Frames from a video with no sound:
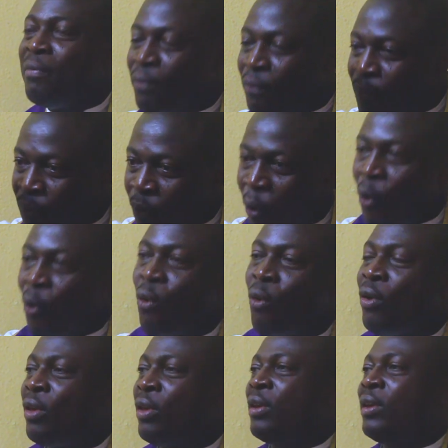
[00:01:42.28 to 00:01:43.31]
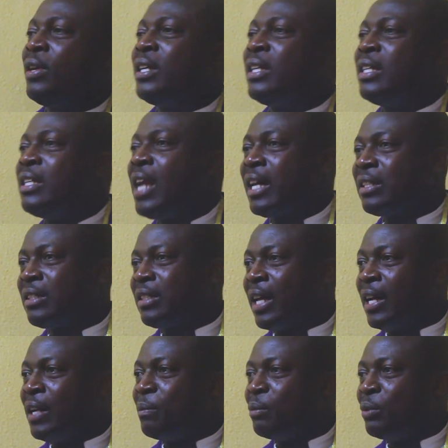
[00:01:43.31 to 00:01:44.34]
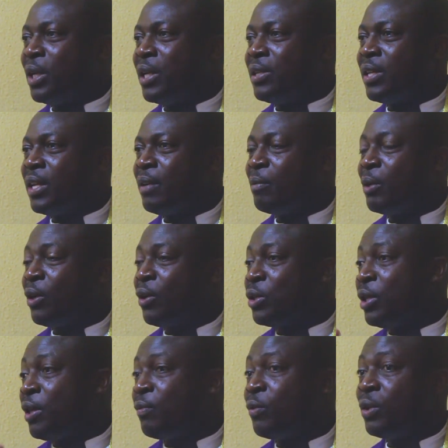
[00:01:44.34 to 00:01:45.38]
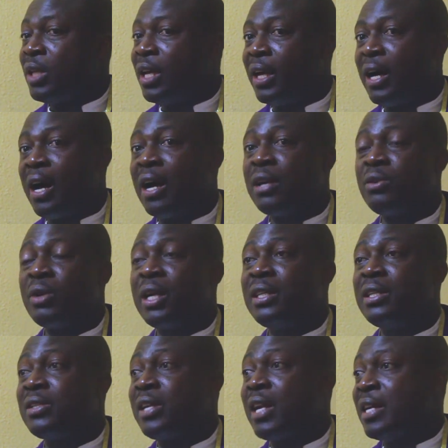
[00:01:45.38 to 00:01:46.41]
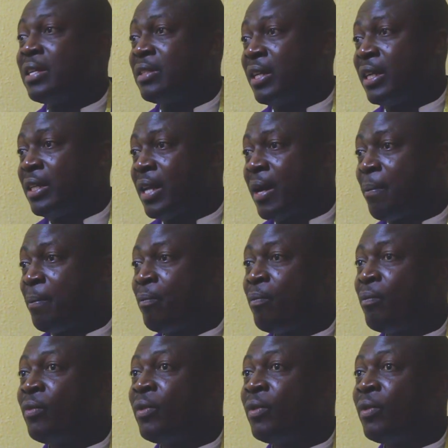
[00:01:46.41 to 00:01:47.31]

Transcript: for that celebration. Because if you take our traditional setup,